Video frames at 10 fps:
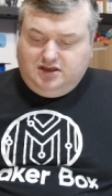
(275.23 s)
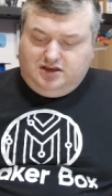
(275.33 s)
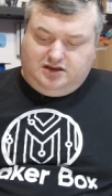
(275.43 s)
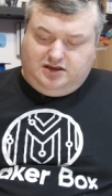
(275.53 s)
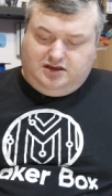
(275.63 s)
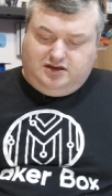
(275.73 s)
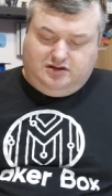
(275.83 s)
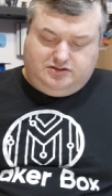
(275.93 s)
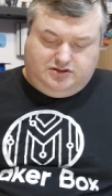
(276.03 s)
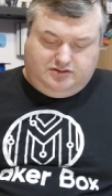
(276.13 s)
and
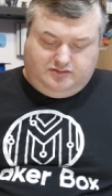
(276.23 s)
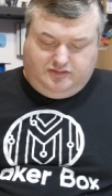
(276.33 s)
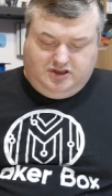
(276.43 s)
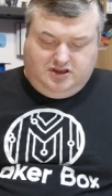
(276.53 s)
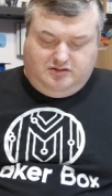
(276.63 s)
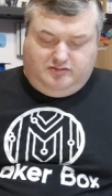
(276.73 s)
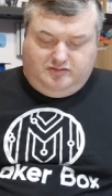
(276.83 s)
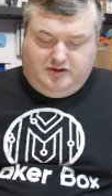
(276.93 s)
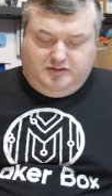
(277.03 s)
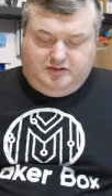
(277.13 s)
also
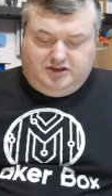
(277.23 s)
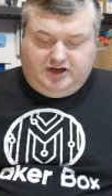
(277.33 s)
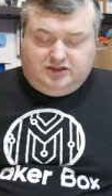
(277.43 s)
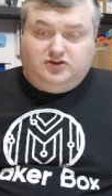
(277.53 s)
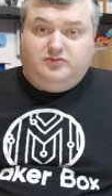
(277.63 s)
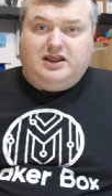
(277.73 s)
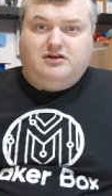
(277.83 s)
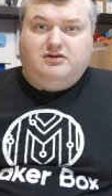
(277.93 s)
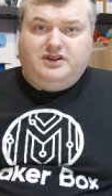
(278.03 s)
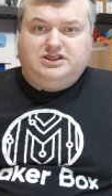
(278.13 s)
maybe trying to
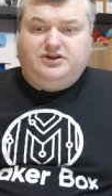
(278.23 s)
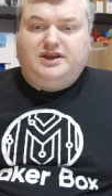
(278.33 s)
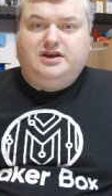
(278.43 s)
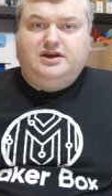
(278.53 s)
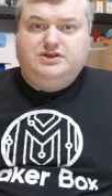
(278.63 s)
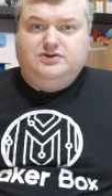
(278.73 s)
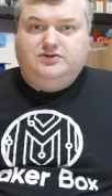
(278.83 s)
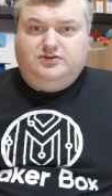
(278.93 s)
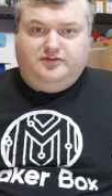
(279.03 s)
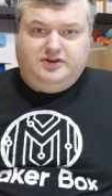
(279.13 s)
battle the stringing
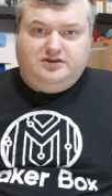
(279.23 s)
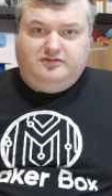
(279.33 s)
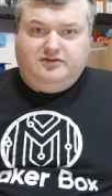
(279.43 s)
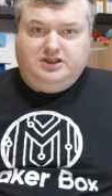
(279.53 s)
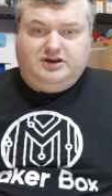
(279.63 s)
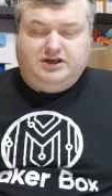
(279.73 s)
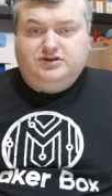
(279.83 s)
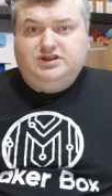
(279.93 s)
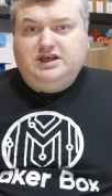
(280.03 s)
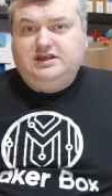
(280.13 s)
issue with
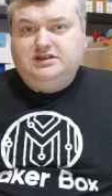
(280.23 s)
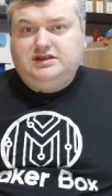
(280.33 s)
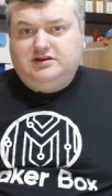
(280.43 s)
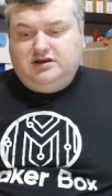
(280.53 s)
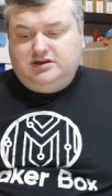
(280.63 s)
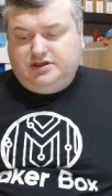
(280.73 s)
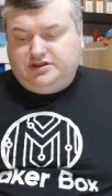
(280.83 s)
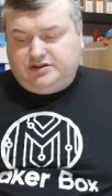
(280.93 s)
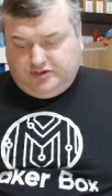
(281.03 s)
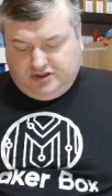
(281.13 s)
retraction settings and, and
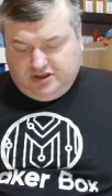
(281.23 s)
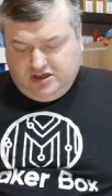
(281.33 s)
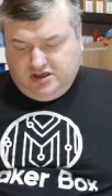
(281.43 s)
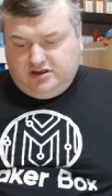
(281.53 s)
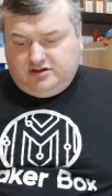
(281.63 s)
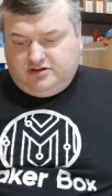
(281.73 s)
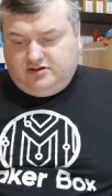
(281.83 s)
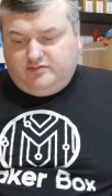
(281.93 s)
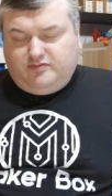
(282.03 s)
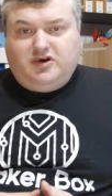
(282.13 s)
such. But
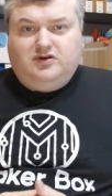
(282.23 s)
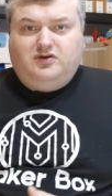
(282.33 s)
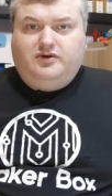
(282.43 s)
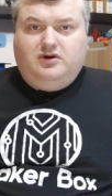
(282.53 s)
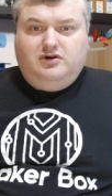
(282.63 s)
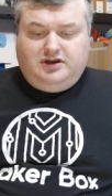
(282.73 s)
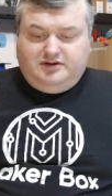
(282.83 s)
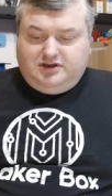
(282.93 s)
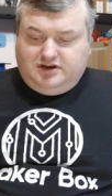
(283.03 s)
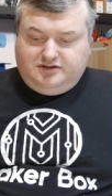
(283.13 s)
um, overall
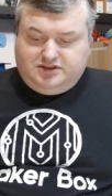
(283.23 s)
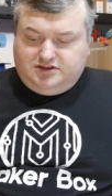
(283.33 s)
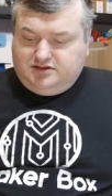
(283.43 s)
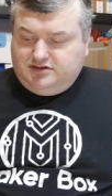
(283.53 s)
I, I was